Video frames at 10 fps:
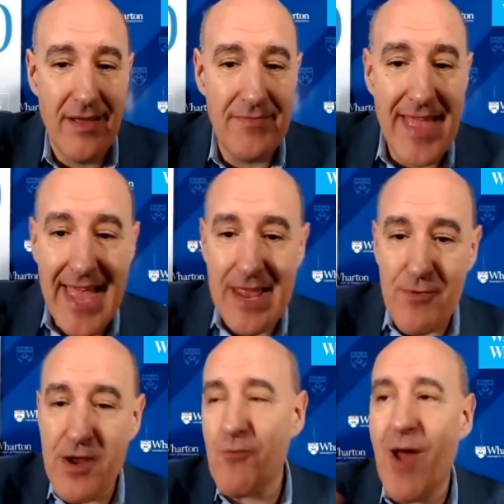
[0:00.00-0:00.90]
They
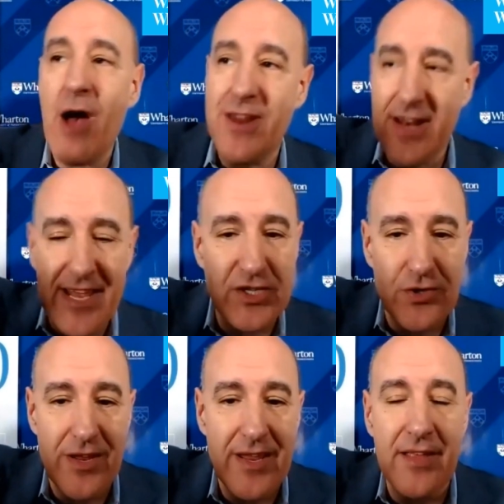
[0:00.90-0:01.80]
rerouted
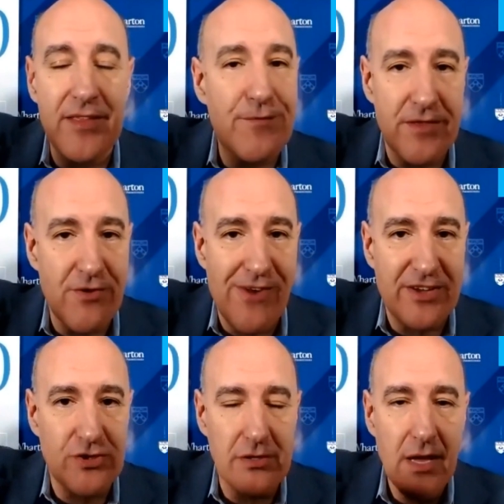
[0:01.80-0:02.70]
history in a different
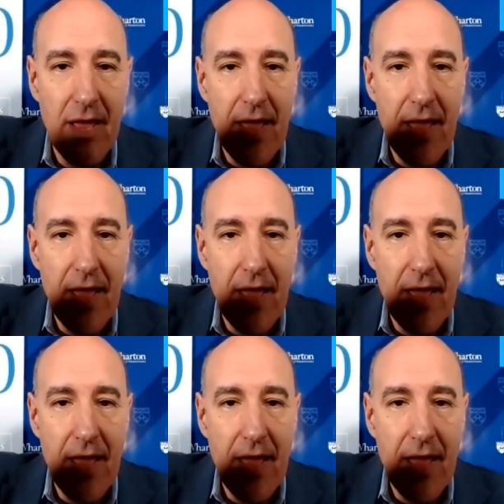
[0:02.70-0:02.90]
direction.